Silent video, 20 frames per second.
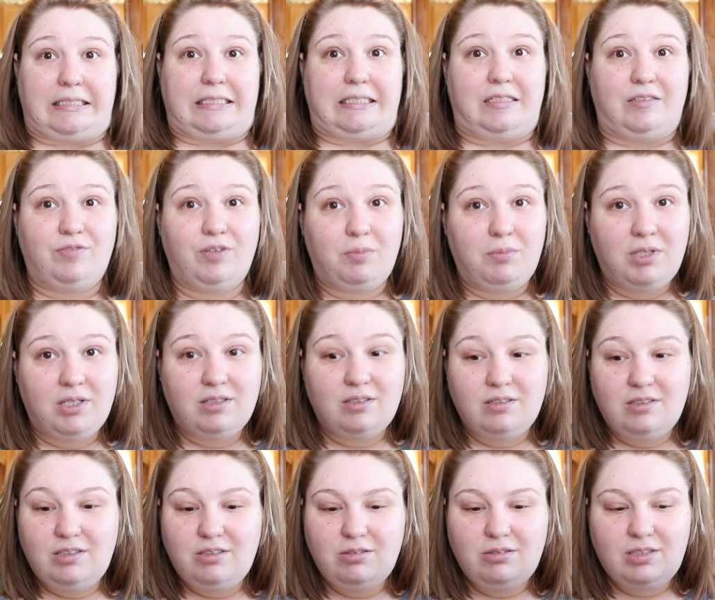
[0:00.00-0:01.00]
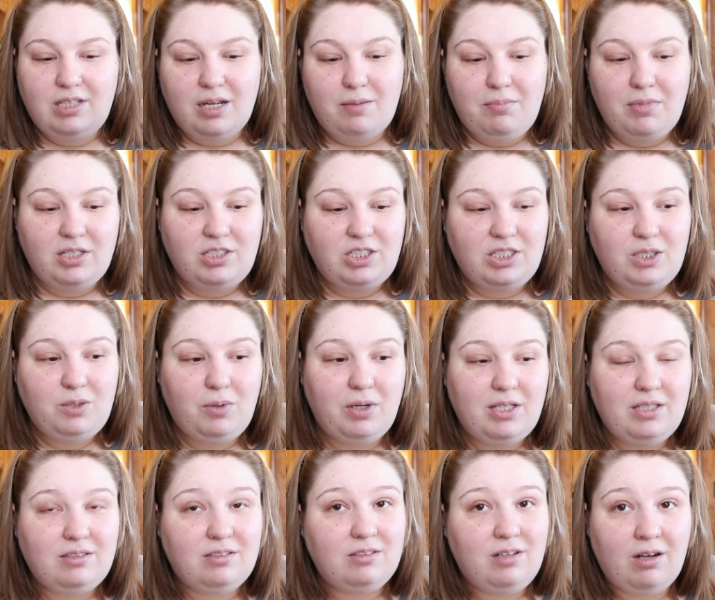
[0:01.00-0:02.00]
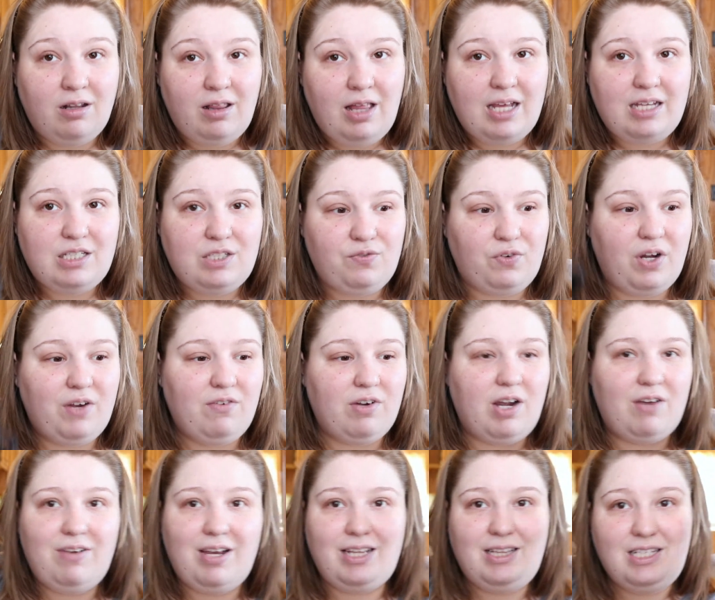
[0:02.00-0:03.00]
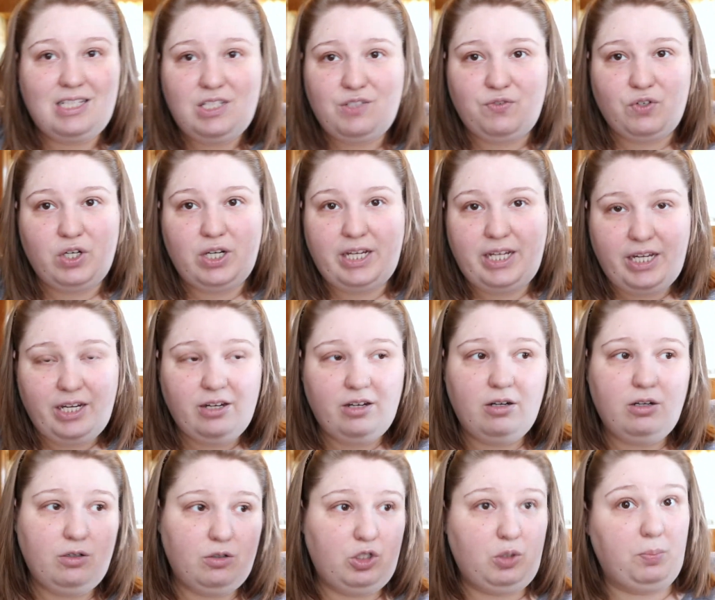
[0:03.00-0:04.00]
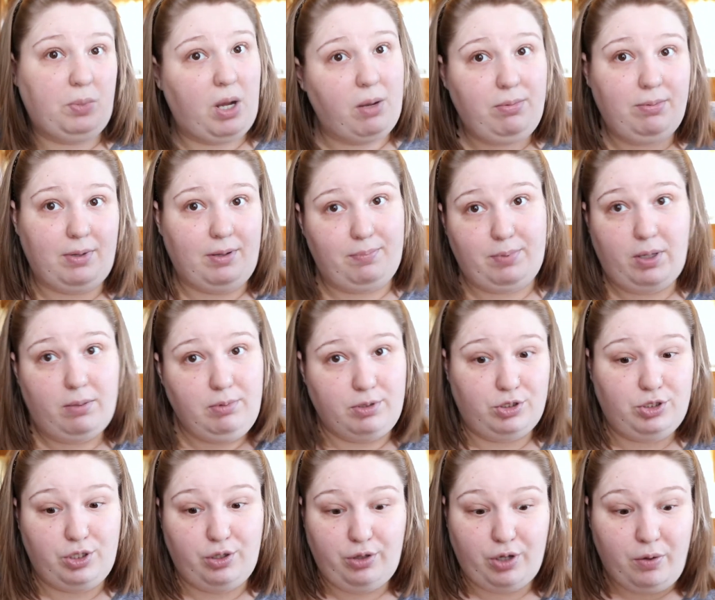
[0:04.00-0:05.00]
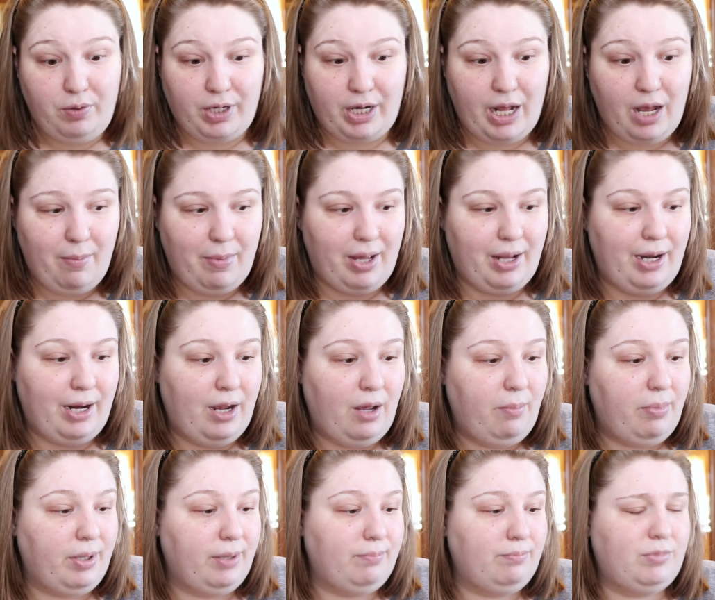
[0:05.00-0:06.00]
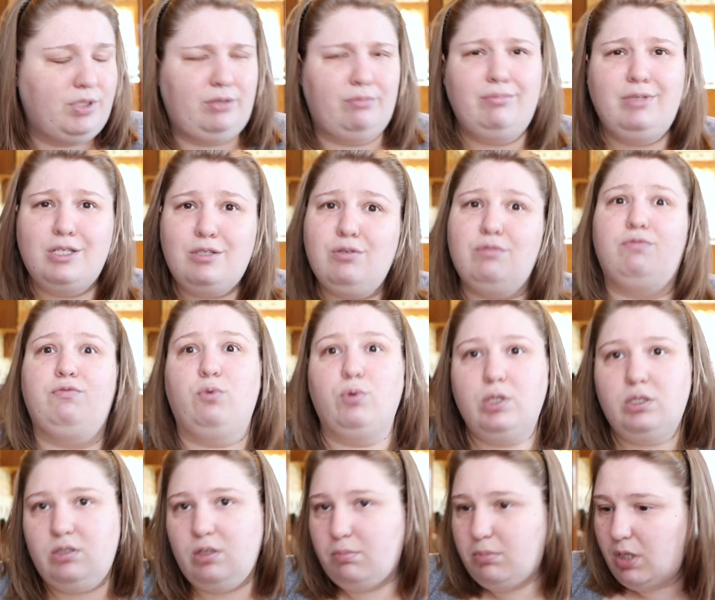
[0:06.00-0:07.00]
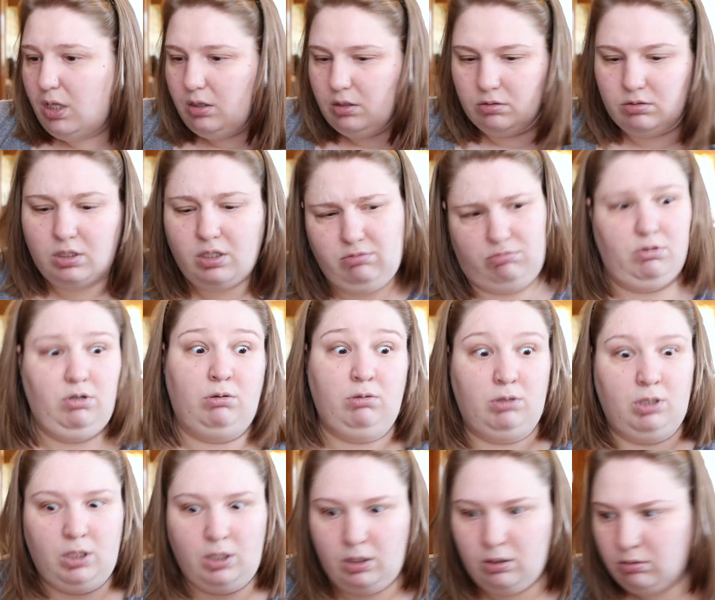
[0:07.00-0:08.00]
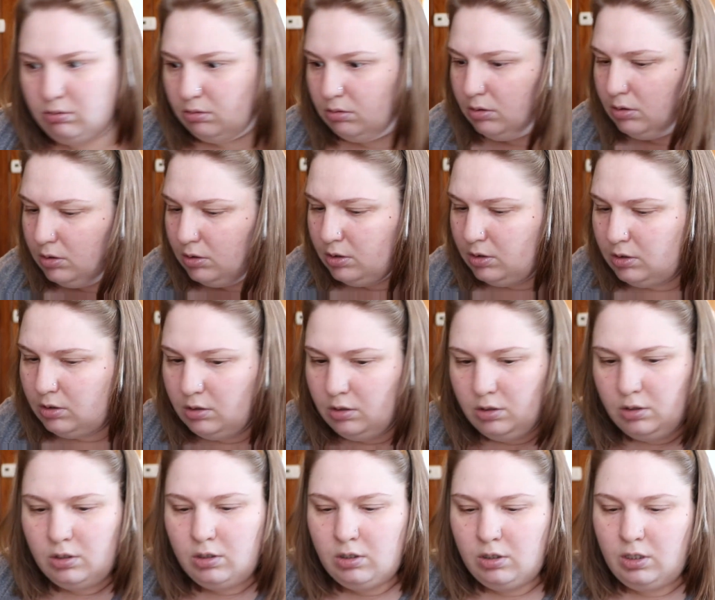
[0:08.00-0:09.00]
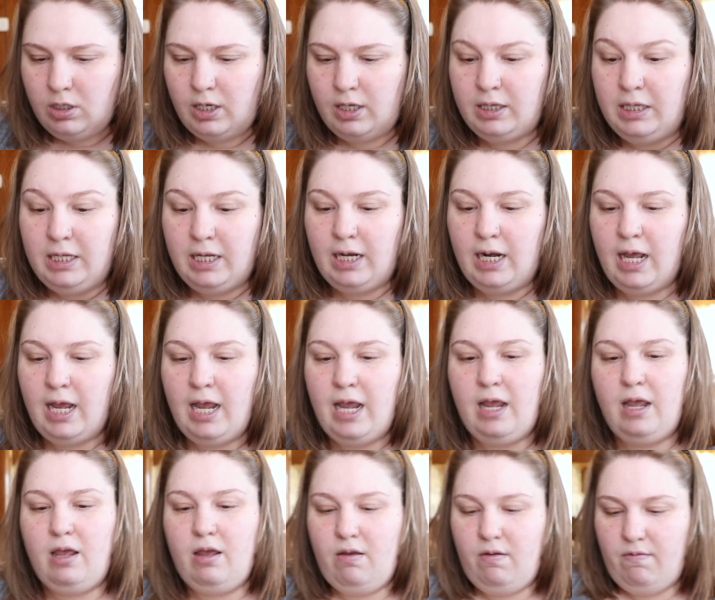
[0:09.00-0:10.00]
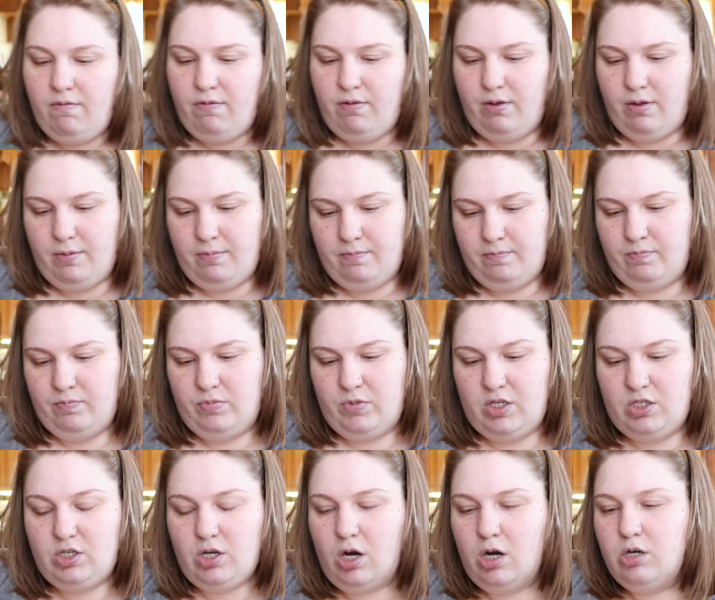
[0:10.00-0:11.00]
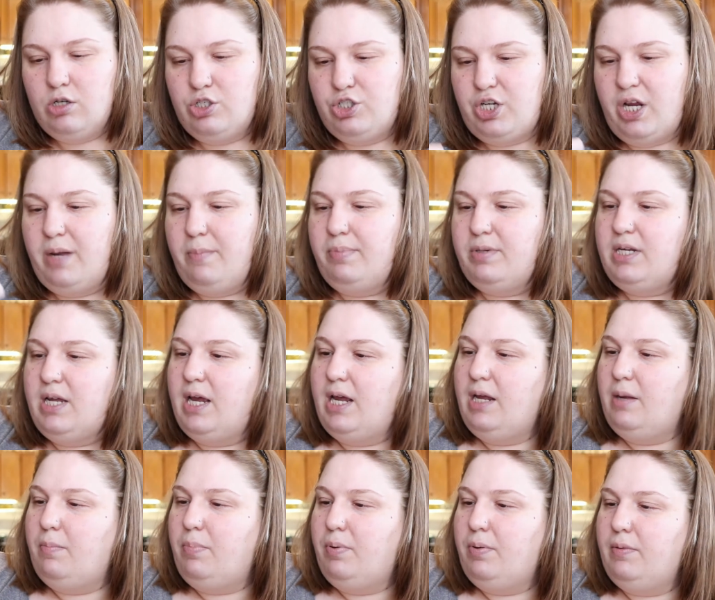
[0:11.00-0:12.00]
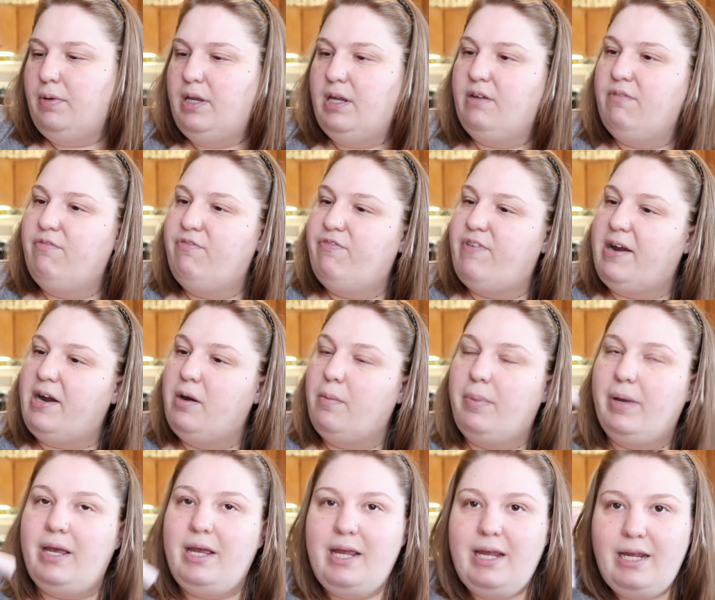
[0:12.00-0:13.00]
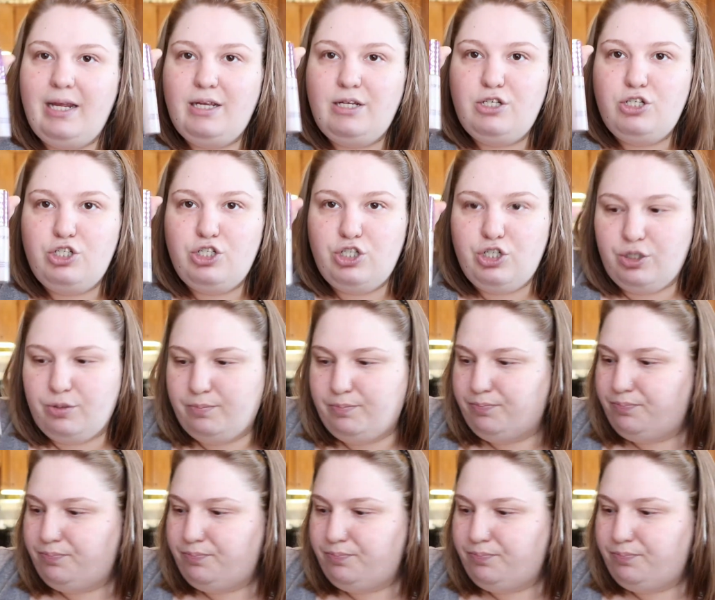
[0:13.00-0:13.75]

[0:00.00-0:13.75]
If I'm not going to use it that much anyway, this is going to last forever. I've had this for a year. I probably should have thrown it out by now, but this was $40-something. I ain't throwing it out. And then I have the Tarte Shape Tape in Fair Beige.